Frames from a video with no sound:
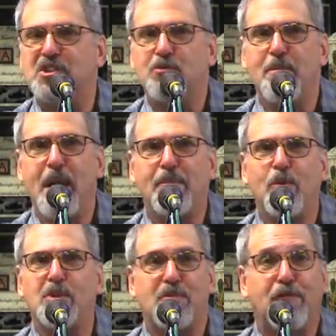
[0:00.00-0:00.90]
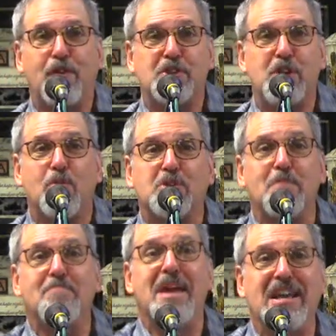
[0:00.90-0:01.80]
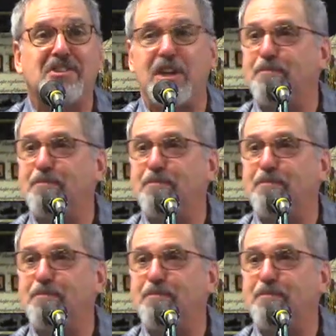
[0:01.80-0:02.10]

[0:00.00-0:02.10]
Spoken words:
Remember, it was the first year was amazing.